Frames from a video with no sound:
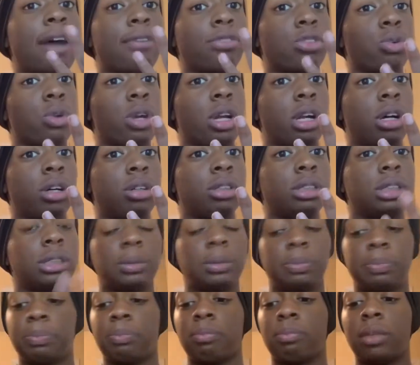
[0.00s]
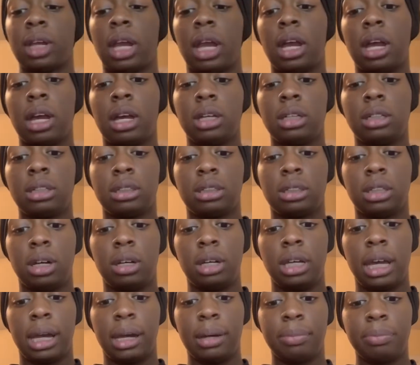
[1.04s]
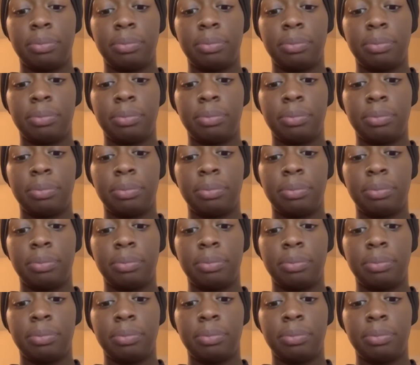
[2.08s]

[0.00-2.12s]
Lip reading: 3 of those. So yeah.